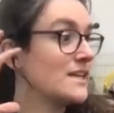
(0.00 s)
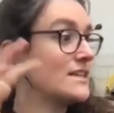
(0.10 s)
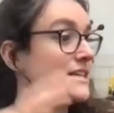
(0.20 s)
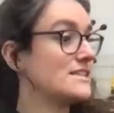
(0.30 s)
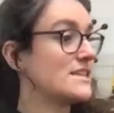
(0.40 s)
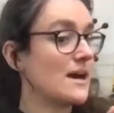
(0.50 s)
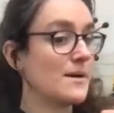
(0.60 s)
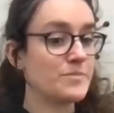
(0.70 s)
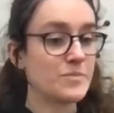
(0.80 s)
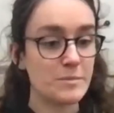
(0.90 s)
There's
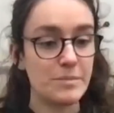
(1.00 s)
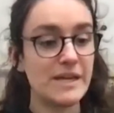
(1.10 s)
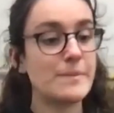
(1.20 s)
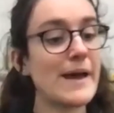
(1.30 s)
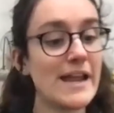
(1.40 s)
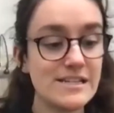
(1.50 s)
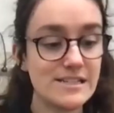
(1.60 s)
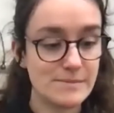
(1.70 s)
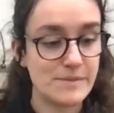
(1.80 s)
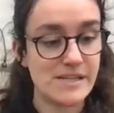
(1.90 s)
the big
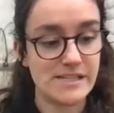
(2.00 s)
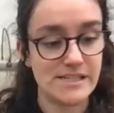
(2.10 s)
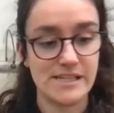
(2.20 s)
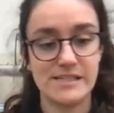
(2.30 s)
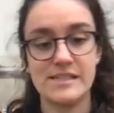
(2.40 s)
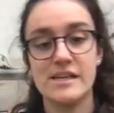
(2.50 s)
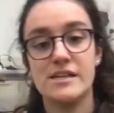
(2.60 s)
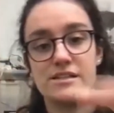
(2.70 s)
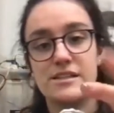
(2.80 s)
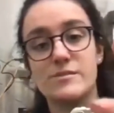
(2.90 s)
pendant pieces.
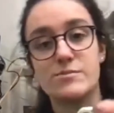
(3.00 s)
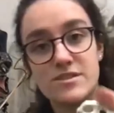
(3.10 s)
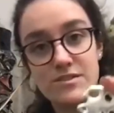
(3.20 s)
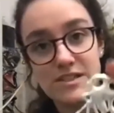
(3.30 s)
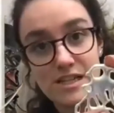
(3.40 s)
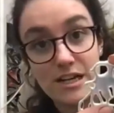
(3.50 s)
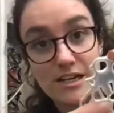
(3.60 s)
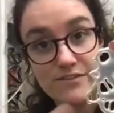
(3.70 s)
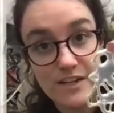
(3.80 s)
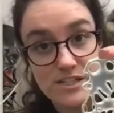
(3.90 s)
So this one's not entirely
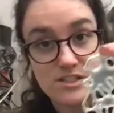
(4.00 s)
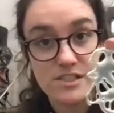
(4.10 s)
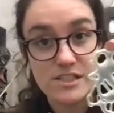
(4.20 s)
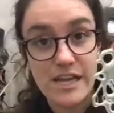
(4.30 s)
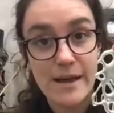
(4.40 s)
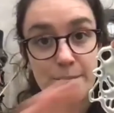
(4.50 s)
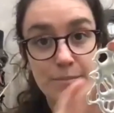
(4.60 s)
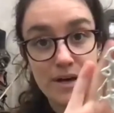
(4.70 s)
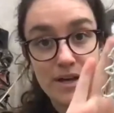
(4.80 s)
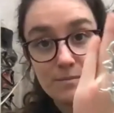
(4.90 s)
finished just yet,
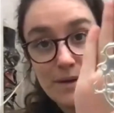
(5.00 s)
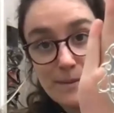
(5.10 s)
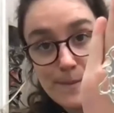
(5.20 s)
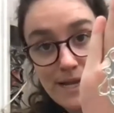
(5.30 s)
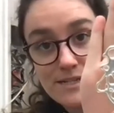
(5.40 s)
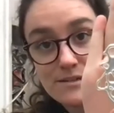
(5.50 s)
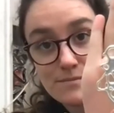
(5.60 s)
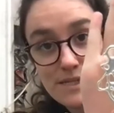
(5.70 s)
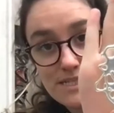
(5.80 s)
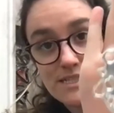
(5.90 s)
but big pendant
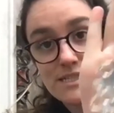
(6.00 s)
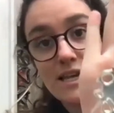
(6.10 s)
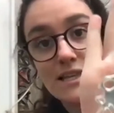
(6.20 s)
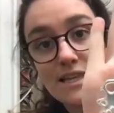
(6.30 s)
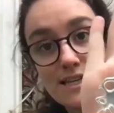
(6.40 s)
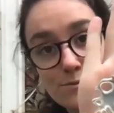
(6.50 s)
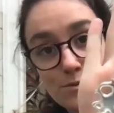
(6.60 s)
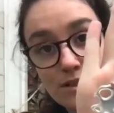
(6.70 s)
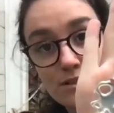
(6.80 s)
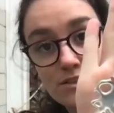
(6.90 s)
pieces like this
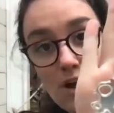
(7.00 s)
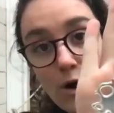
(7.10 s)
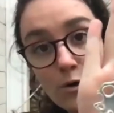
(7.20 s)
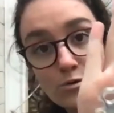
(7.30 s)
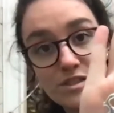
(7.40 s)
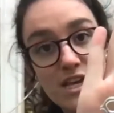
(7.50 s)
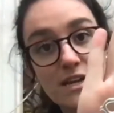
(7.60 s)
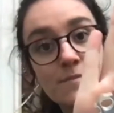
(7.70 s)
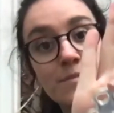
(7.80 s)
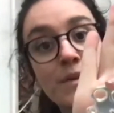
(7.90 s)
with lots of holes
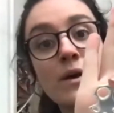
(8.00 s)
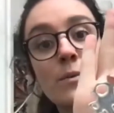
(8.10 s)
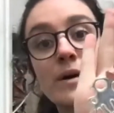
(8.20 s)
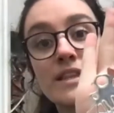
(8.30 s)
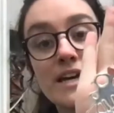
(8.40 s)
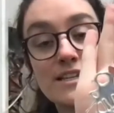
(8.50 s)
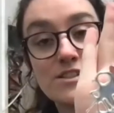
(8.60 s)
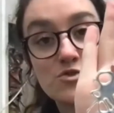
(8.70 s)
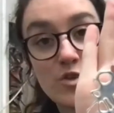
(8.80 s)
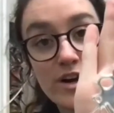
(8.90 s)
in, when they're
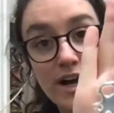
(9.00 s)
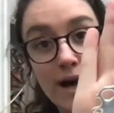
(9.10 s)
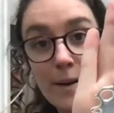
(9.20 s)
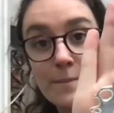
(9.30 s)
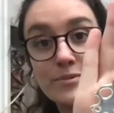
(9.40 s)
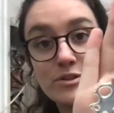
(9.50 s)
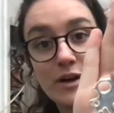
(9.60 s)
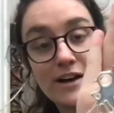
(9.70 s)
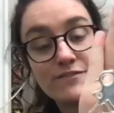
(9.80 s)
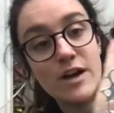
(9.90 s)
strung up,
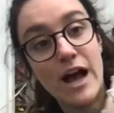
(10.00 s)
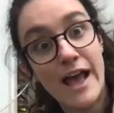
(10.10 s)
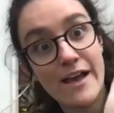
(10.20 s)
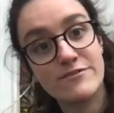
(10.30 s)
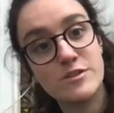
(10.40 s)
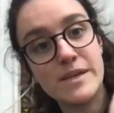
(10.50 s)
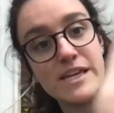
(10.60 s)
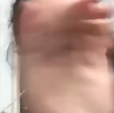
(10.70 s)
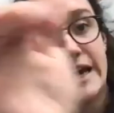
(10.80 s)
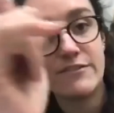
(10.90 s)
I have to be
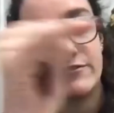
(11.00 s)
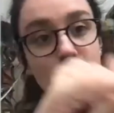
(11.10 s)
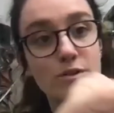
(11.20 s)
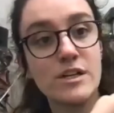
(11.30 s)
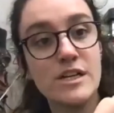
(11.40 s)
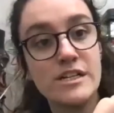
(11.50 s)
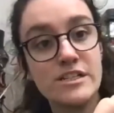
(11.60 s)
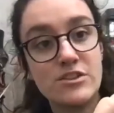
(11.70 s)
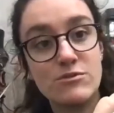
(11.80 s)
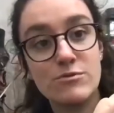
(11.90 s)
careful
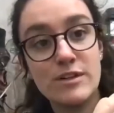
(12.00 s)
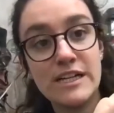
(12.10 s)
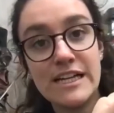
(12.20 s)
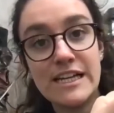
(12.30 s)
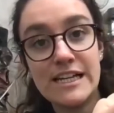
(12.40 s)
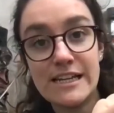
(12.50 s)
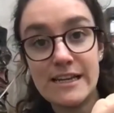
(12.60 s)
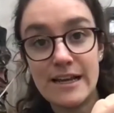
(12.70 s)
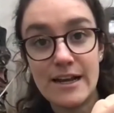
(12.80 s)
to really